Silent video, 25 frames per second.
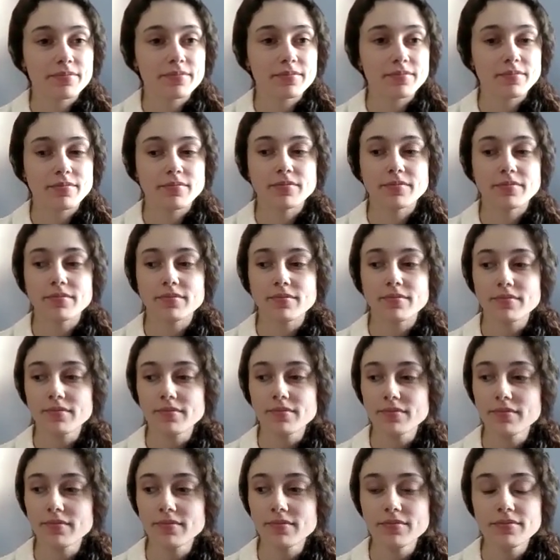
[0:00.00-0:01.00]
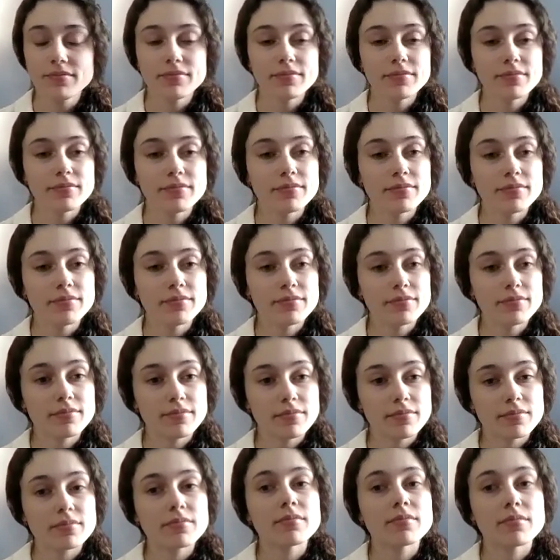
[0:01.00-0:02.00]

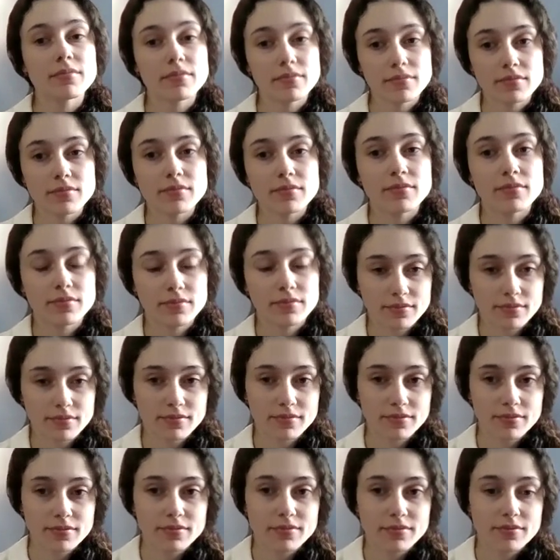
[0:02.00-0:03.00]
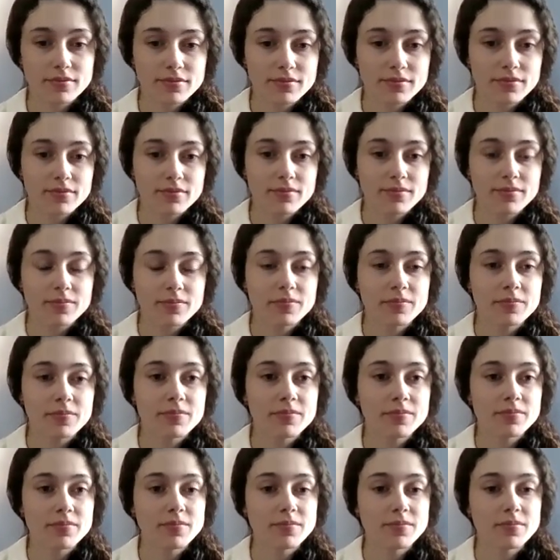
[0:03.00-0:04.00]

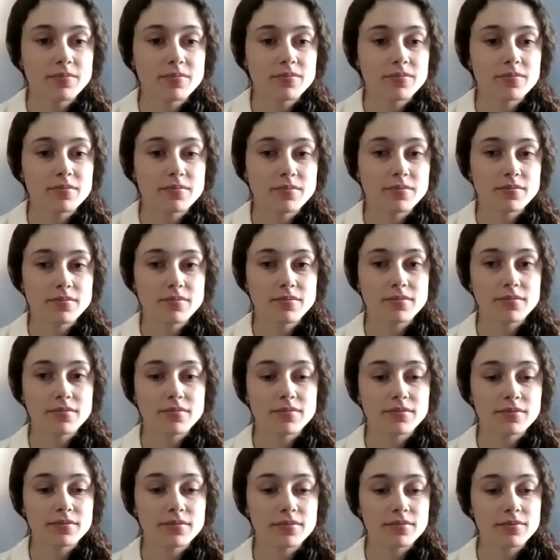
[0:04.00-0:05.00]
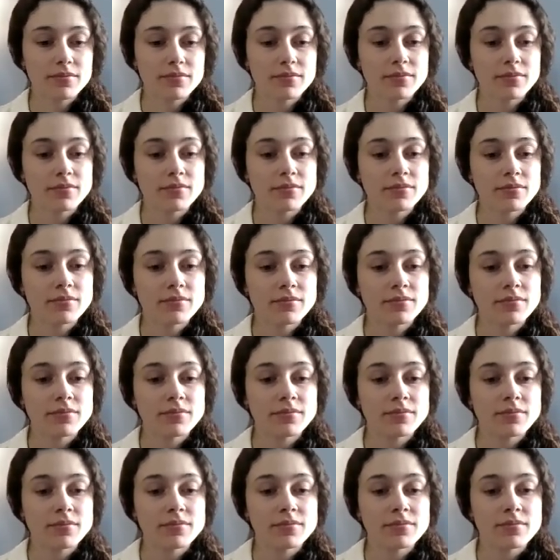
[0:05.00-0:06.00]

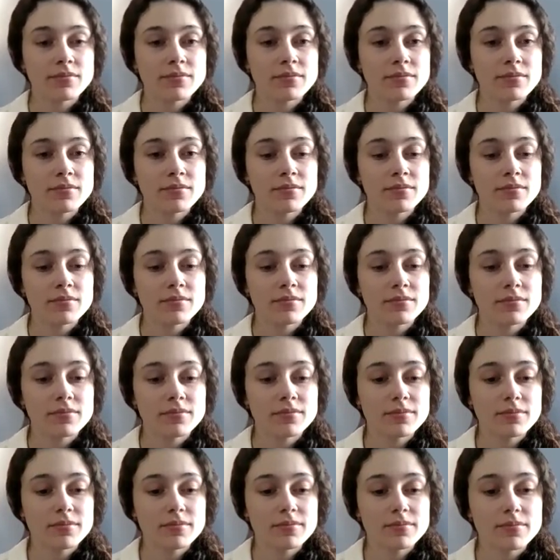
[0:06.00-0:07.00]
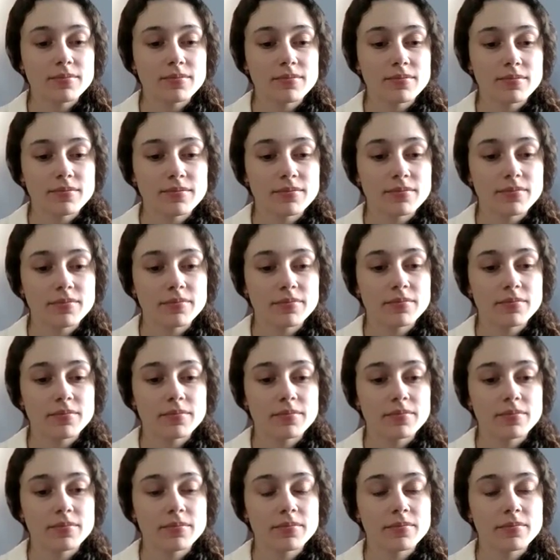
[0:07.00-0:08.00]
(not speaking)